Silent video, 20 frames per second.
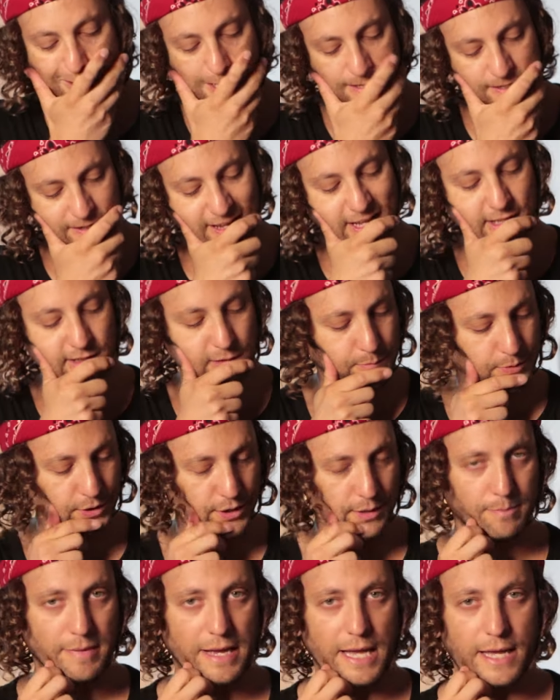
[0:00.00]
So that was a
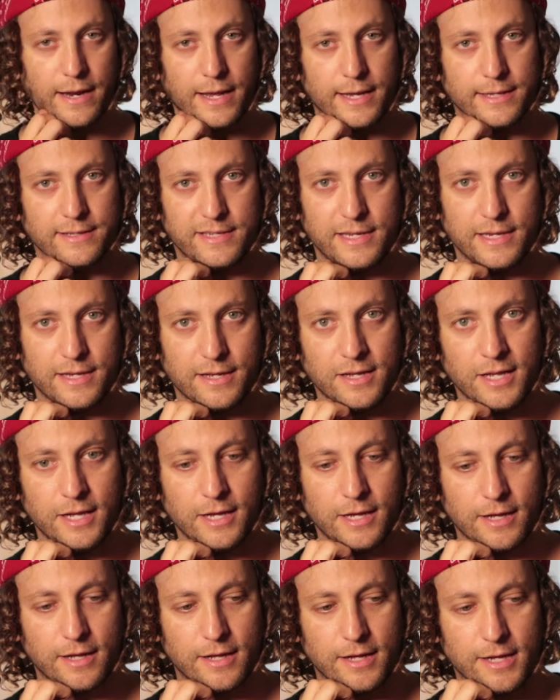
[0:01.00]
pretty bad idea.
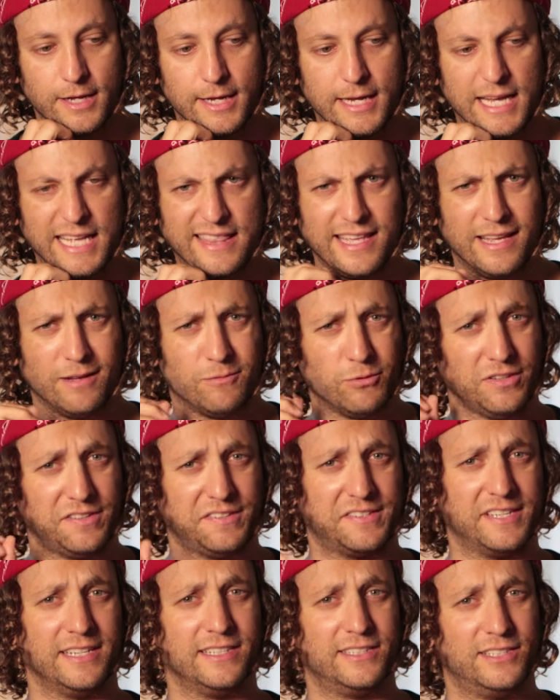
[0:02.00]
I think we'll
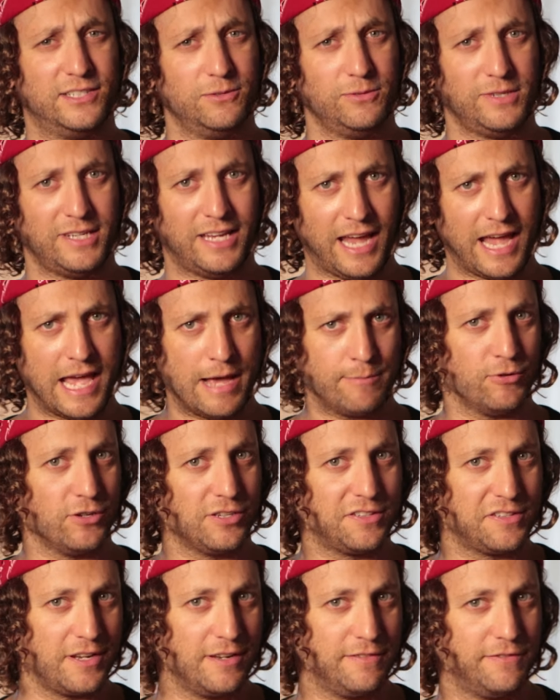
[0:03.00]
stick to camera
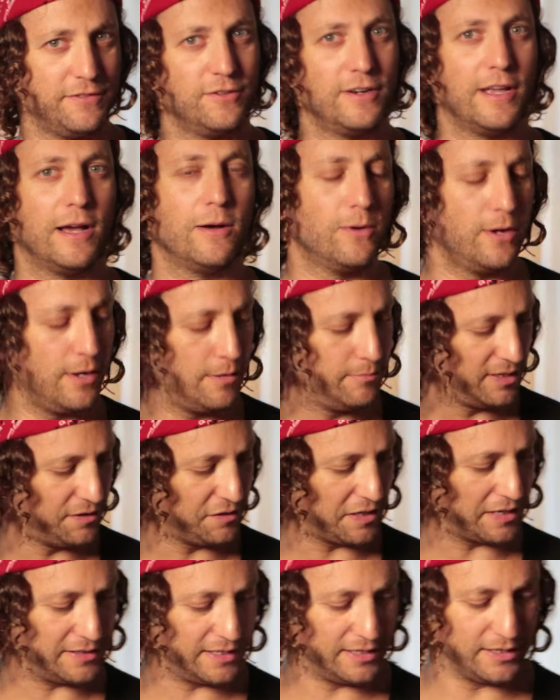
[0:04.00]
stuff for now on because
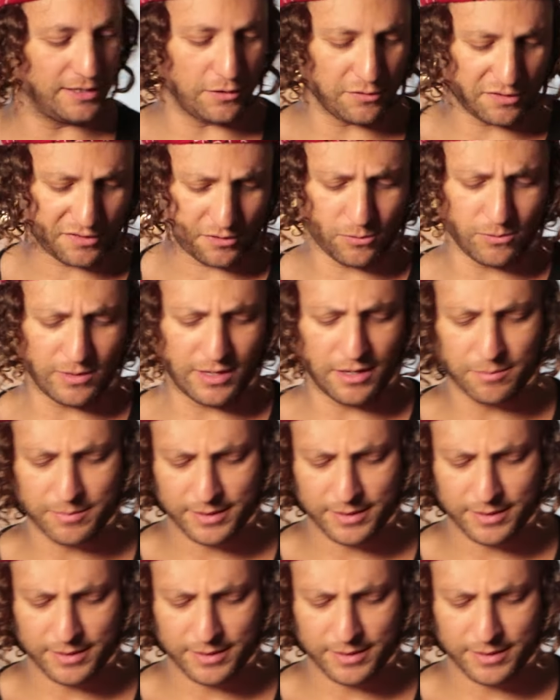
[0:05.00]
that didn't go so well.